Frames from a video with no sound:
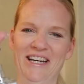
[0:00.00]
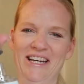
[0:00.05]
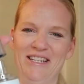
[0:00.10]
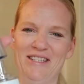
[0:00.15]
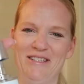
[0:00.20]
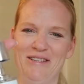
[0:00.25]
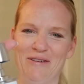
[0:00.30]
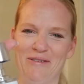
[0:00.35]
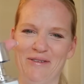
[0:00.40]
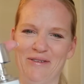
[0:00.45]

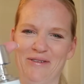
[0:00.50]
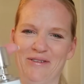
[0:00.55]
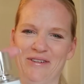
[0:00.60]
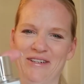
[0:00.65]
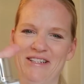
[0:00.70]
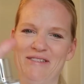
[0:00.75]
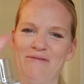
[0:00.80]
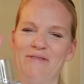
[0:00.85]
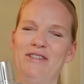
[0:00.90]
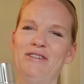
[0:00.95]
it's so cool
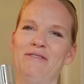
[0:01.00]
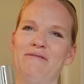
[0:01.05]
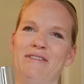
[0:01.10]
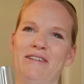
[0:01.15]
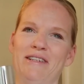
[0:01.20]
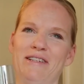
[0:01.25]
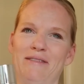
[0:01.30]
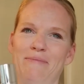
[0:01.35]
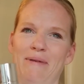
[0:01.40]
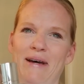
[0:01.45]
and it's what you
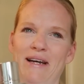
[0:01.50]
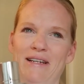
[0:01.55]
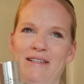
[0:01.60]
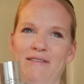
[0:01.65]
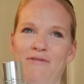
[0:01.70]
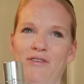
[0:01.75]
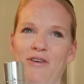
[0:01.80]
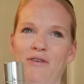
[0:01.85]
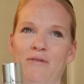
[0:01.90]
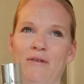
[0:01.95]
would expect
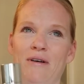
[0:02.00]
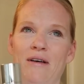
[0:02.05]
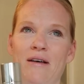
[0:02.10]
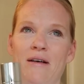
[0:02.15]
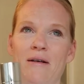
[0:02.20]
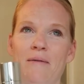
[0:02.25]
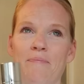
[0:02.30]
if you